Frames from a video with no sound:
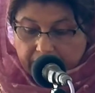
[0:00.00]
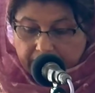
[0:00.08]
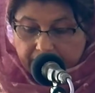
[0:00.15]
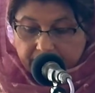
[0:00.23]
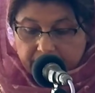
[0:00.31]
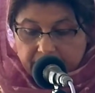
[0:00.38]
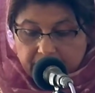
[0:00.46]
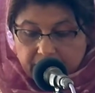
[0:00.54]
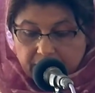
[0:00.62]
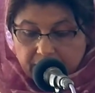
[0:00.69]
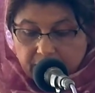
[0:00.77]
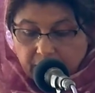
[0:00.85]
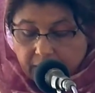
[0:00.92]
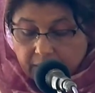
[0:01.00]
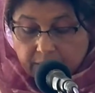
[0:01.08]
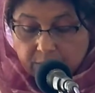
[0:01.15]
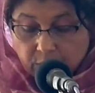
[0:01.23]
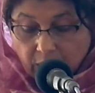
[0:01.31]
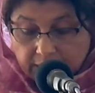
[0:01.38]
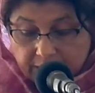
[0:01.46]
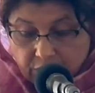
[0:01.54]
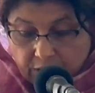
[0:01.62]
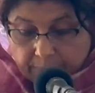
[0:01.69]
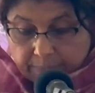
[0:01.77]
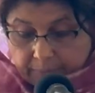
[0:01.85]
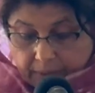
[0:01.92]
In the
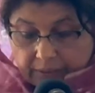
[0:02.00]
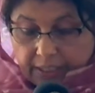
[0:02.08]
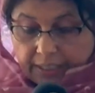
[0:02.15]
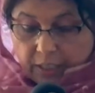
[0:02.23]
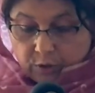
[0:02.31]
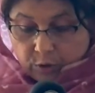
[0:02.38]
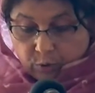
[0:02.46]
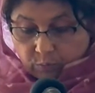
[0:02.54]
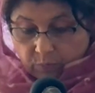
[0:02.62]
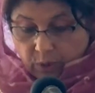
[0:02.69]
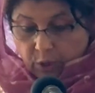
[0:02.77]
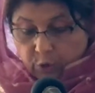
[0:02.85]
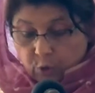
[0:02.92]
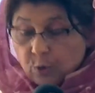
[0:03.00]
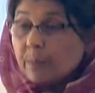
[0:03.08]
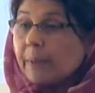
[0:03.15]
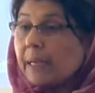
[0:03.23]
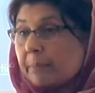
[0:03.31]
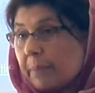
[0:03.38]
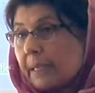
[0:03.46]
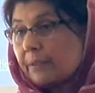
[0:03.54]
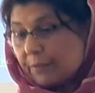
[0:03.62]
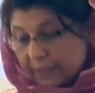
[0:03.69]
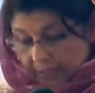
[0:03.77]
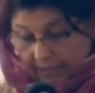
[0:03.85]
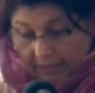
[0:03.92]
scholarship, there are two main
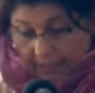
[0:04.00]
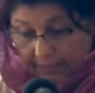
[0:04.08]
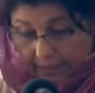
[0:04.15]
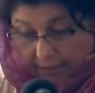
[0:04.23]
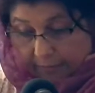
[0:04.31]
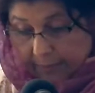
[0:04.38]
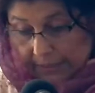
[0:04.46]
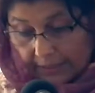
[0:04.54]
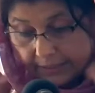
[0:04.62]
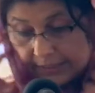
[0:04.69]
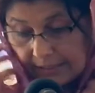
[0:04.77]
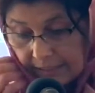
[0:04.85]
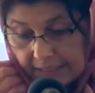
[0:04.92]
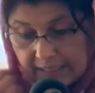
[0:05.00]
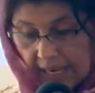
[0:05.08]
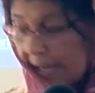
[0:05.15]
benefits that have been listed, and